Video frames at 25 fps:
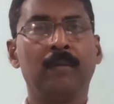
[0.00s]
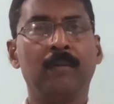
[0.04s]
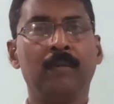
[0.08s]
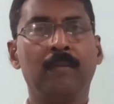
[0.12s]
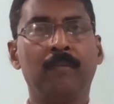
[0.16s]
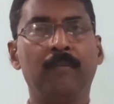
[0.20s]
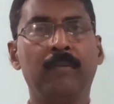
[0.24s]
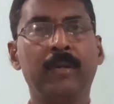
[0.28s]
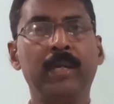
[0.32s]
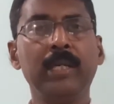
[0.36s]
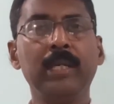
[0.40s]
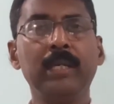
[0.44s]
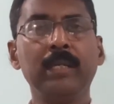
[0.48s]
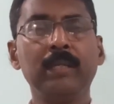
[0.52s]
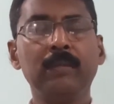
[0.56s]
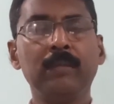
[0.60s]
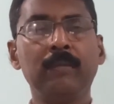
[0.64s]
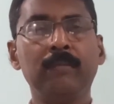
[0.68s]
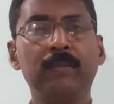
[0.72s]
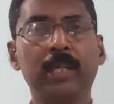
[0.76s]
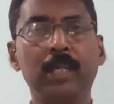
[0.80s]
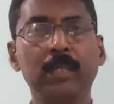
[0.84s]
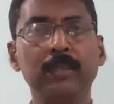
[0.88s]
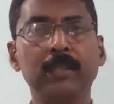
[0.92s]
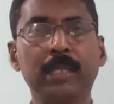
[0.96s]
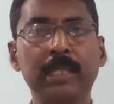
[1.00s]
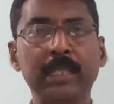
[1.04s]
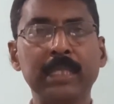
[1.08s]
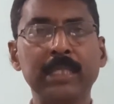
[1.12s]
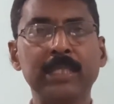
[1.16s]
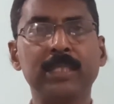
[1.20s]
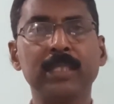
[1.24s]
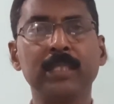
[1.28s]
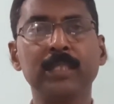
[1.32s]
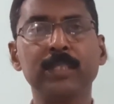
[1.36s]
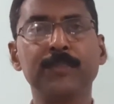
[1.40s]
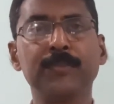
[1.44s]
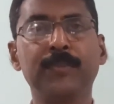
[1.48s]
One of the
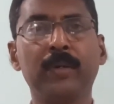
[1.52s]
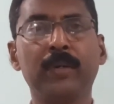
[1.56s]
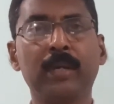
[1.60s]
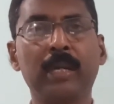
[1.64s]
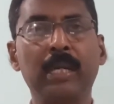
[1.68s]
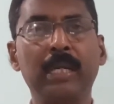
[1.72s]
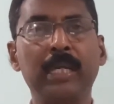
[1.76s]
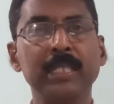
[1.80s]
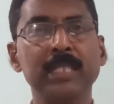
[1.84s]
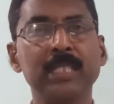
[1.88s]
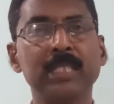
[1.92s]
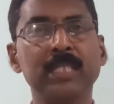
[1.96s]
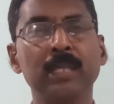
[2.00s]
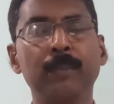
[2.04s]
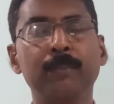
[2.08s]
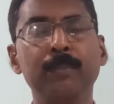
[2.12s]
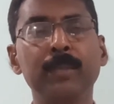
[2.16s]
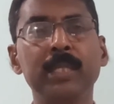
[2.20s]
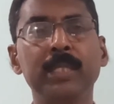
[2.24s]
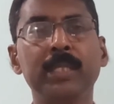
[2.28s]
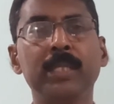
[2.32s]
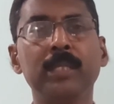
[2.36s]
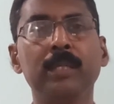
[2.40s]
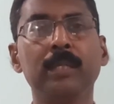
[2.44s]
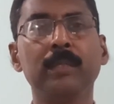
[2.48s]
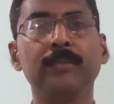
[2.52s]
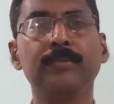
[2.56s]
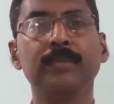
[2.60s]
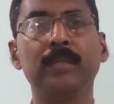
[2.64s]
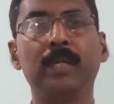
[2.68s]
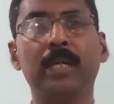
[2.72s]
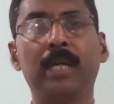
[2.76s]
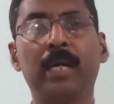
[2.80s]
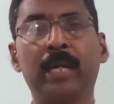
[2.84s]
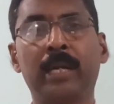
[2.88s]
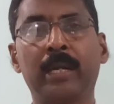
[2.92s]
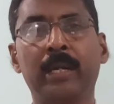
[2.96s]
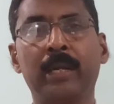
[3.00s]
reasons for less stability of
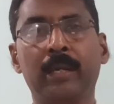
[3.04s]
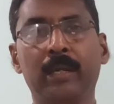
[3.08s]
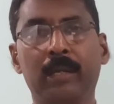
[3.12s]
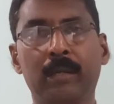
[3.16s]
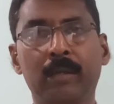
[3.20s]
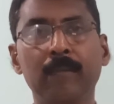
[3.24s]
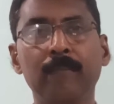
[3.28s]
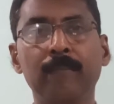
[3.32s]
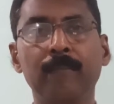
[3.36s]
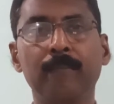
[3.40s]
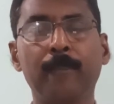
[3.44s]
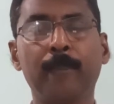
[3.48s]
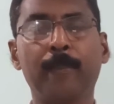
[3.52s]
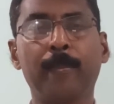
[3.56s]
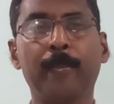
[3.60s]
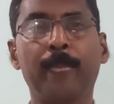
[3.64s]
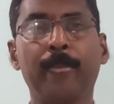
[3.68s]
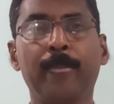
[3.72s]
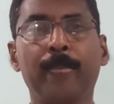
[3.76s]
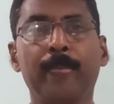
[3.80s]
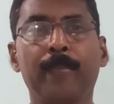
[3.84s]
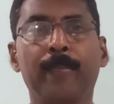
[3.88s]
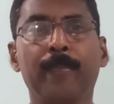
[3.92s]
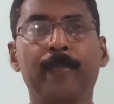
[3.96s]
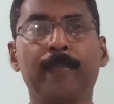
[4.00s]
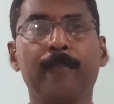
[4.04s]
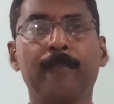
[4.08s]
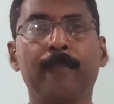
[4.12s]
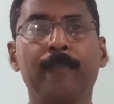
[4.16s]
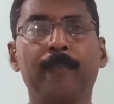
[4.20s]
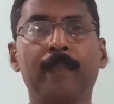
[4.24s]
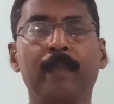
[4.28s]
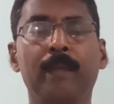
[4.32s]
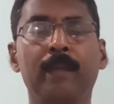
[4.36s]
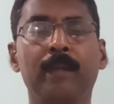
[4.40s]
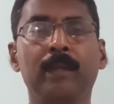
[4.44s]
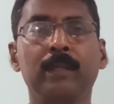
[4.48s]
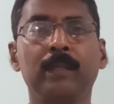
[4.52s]
RNA
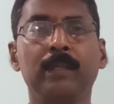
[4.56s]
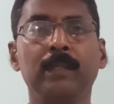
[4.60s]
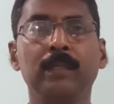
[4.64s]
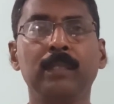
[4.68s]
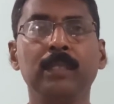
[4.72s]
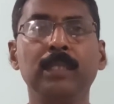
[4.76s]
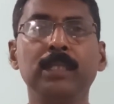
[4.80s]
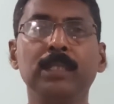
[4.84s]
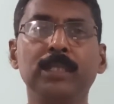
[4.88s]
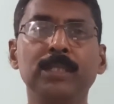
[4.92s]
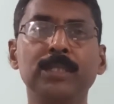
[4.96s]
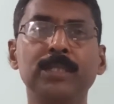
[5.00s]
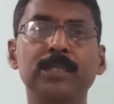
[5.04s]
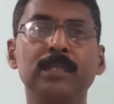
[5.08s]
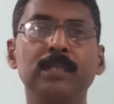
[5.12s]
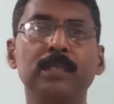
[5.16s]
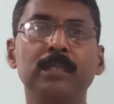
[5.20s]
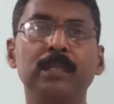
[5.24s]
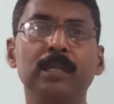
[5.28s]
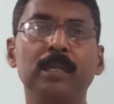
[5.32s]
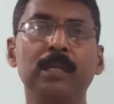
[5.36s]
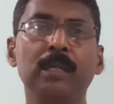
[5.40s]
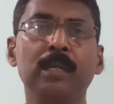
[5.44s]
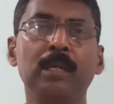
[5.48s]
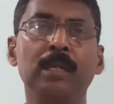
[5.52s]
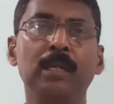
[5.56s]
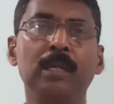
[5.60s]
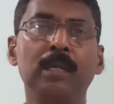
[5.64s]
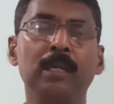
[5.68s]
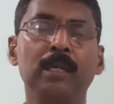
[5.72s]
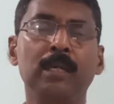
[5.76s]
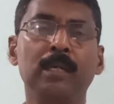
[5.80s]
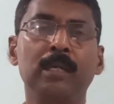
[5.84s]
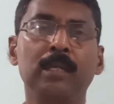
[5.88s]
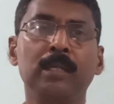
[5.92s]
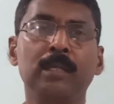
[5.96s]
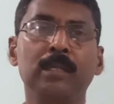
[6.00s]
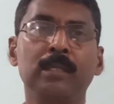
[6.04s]
is
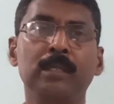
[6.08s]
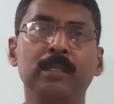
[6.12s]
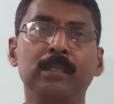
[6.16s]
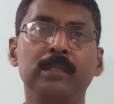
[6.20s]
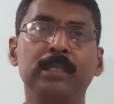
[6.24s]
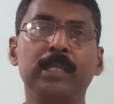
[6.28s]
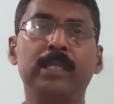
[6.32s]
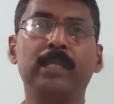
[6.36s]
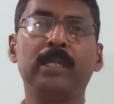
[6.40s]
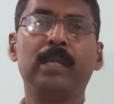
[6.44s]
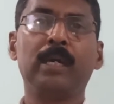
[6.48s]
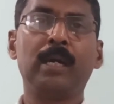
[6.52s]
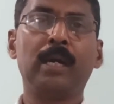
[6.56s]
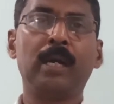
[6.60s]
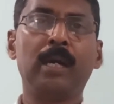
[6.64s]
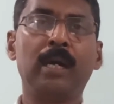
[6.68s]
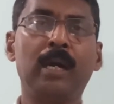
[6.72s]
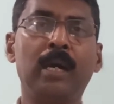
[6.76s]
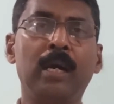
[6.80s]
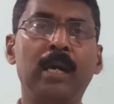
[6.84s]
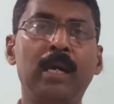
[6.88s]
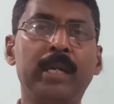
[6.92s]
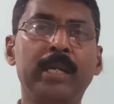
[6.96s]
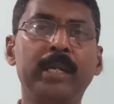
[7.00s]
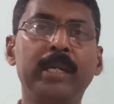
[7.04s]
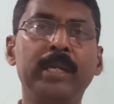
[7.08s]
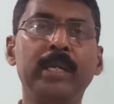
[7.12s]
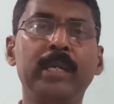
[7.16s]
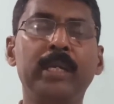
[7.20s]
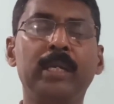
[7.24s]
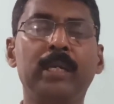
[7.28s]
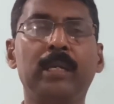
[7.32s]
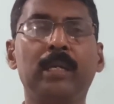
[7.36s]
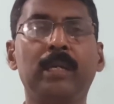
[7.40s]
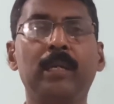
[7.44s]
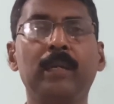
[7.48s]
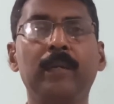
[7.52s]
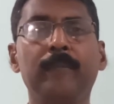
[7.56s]
that
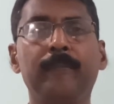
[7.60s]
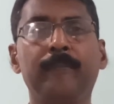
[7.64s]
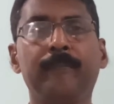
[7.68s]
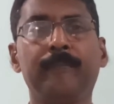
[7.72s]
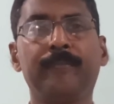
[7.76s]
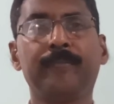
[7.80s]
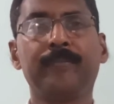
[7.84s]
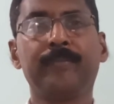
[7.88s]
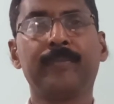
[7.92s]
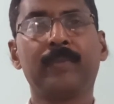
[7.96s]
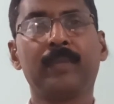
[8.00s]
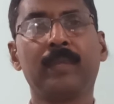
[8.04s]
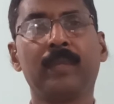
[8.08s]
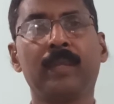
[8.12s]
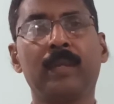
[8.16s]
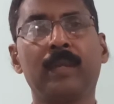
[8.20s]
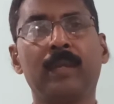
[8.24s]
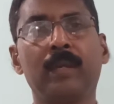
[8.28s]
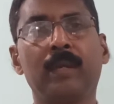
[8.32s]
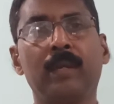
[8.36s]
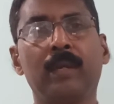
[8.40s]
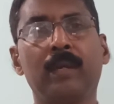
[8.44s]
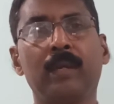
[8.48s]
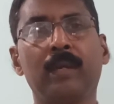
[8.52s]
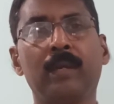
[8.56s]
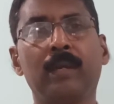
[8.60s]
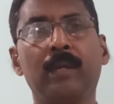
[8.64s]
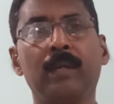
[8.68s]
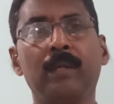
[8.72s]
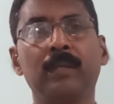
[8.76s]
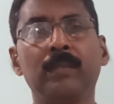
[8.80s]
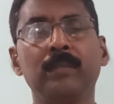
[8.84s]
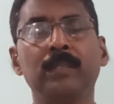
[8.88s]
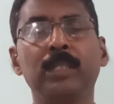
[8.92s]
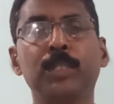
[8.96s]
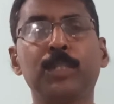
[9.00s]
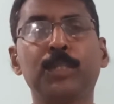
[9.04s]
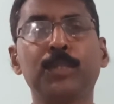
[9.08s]
RNA,
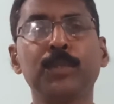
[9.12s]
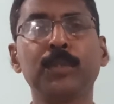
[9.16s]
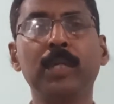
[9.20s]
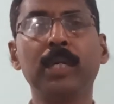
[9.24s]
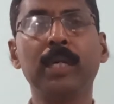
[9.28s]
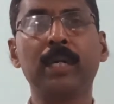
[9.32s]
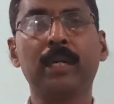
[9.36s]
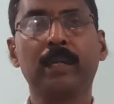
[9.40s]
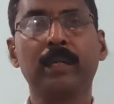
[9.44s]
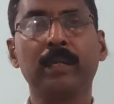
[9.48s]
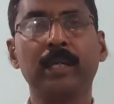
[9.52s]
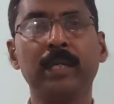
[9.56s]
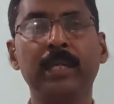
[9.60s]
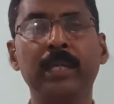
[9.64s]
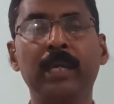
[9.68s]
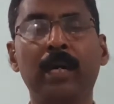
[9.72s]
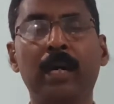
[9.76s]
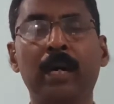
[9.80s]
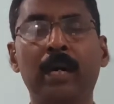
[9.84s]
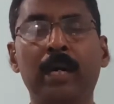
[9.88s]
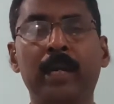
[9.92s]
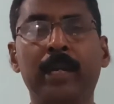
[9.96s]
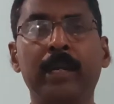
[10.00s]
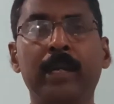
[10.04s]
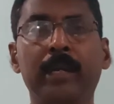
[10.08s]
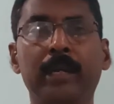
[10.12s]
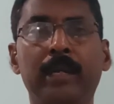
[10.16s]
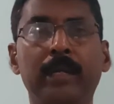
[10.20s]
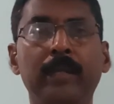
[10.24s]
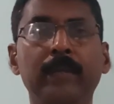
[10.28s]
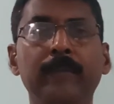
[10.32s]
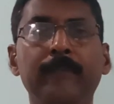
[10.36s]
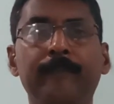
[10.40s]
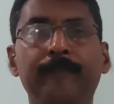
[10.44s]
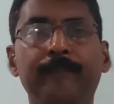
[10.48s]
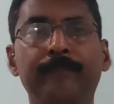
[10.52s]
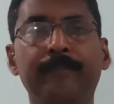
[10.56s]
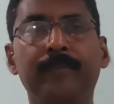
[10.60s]
the sugar in
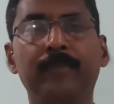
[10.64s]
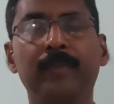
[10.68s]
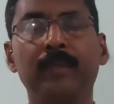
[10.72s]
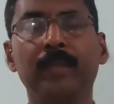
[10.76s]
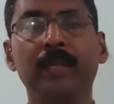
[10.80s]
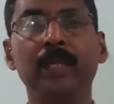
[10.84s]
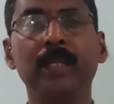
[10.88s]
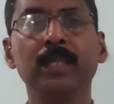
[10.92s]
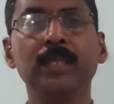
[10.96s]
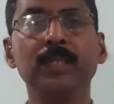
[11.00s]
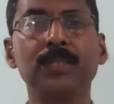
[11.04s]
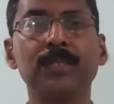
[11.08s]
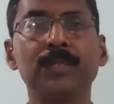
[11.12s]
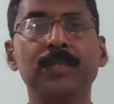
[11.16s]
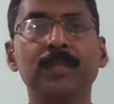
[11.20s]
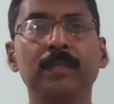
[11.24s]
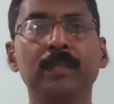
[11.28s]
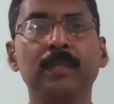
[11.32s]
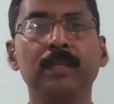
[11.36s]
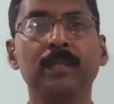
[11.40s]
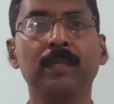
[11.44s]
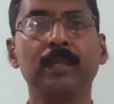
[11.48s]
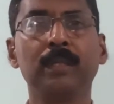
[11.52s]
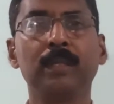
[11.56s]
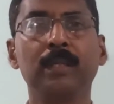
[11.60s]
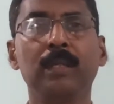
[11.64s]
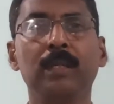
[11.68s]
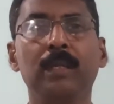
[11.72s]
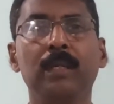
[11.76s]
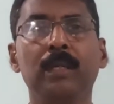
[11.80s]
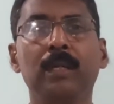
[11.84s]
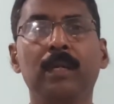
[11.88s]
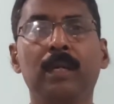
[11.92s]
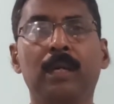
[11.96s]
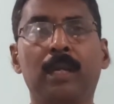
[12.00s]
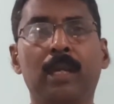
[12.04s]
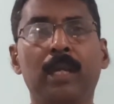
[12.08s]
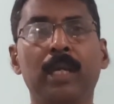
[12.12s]
RNA is
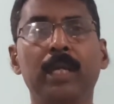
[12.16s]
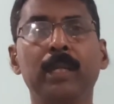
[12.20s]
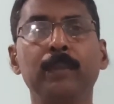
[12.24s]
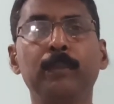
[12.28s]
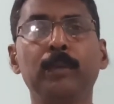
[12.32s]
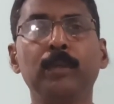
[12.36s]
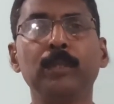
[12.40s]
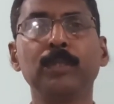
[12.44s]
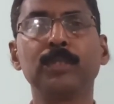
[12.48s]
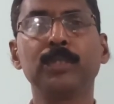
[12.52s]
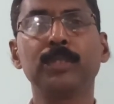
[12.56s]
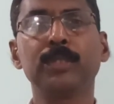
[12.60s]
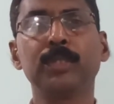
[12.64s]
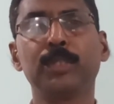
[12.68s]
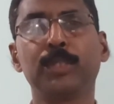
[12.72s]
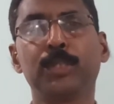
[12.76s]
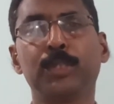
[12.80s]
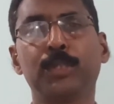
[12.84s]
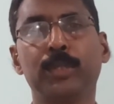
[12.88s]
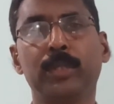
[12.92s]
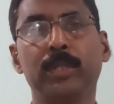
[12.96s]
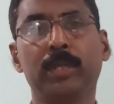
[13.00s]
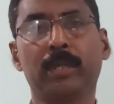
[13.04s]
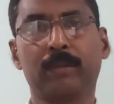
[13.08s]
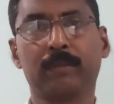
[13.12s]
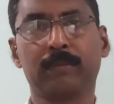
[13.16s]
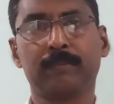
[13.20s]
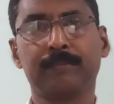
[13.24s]
ribose sugar.